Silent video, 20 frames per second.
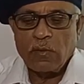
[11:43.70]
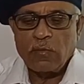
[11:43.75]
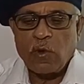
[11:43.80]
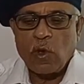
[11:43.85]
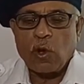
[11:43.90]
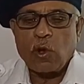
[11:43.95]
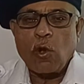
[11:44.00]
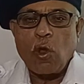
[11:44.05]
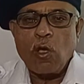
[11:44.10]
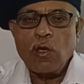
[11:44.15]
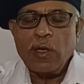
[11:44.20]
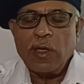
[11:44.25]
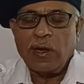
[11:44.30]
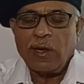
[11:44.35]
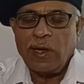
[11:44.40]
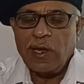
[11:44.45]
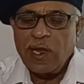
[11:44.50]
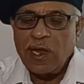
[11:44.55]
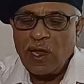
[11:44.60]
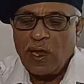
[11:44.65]
For
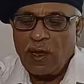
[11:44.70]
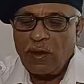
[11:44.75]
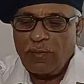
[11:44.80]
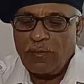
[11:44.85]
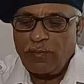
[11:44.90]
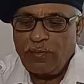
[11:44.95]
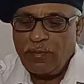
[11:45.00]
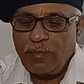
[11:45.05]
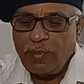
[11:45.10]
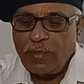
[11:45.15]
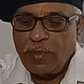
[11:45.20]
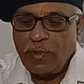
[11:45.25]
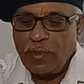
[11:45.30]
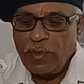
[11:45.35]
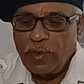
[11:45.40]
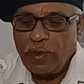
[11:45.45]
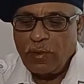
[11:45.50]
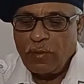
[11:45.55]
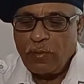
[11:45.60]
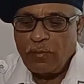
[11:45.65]
longer layup
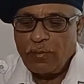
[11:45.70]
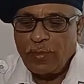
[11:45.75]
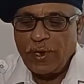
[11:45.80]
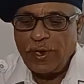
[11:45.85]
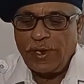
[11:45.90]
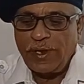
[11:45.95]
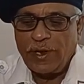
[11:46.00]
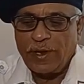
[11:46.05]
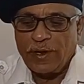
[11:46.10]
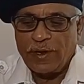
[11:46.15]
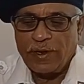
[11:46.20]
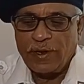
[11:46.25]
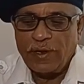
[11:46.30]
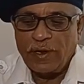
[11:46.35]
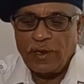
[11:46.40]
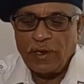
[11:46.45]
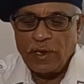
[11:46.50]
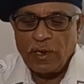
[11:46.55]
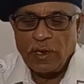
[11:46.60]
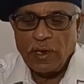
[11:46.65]

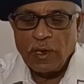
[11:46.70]
period,